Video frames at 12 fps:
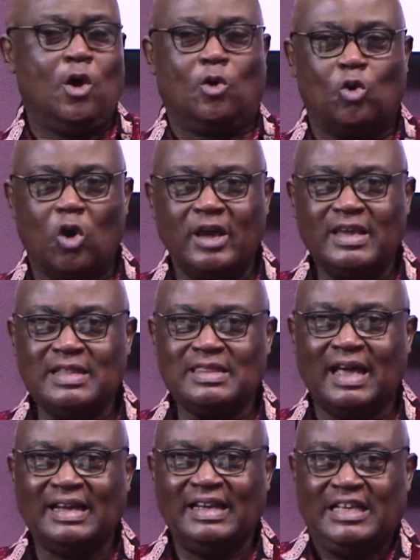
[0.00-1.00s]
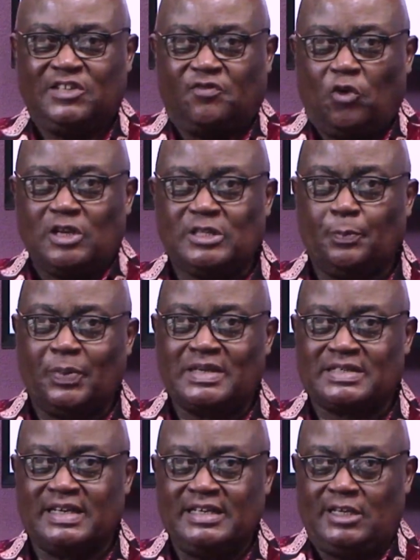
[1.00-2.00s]
Knowing that his 40%
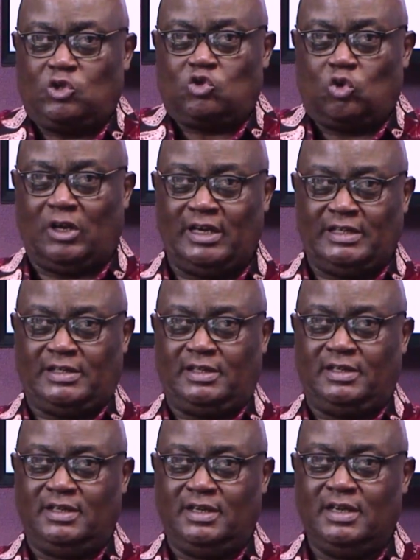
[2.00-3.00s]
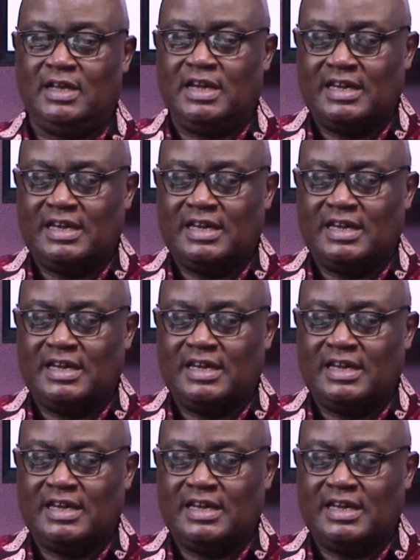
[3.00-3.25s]
is solid,